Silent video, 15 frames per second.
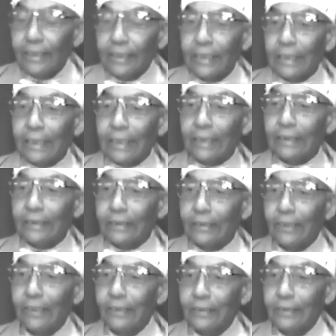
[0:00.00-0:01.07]
in
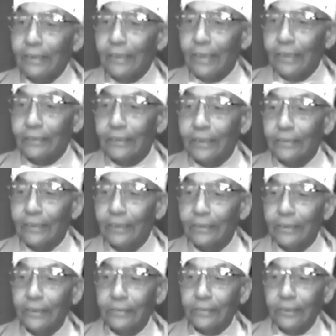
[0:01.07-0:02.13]
none other than
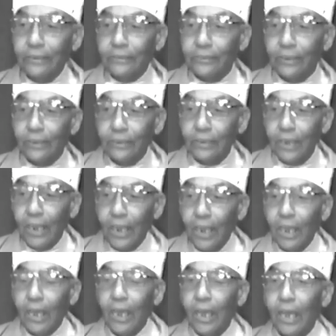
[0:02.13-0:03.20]
the teaching
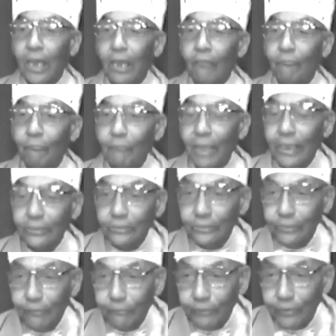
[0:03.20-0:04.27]
of
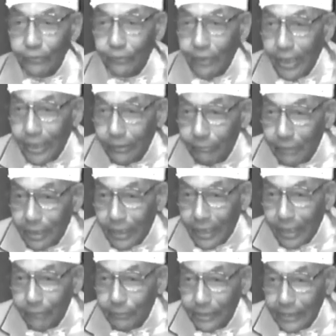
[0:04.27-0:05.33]
Master Farad
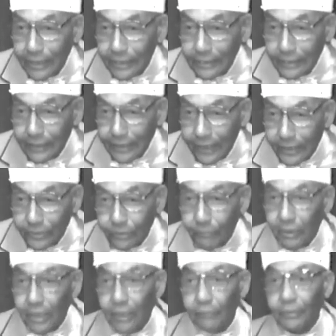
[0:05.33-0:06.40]
Muhammad and Elijah
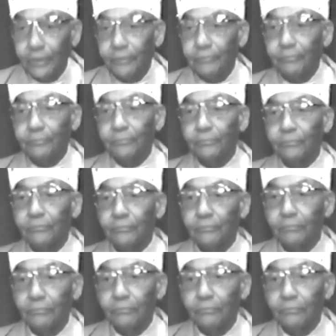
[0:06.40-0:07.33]
Muhammad. Right.